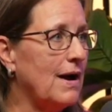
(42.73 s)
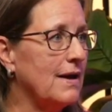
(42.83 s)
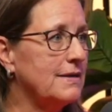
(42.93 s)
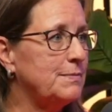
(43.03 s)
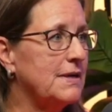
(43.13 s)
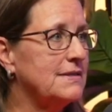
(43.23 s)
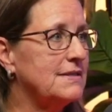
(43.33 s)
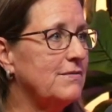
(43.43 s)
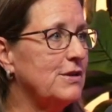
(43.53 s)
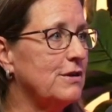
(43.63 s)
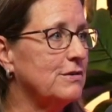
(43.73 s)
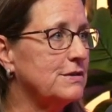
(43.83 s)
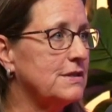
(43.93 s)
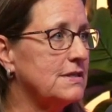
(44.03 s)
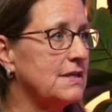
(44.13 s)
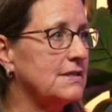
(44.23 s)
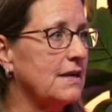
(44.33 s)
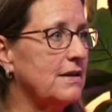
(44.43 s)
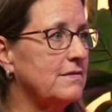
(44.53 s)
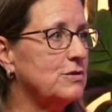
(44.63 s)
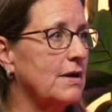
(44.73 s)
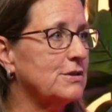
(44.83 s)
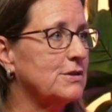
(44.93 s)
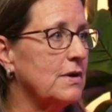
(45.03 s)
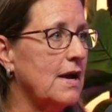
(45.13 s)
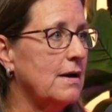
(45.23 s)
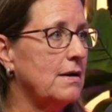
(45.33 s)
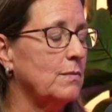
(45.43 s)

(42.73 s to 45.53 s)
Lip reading: I spent 7 years as an executive director with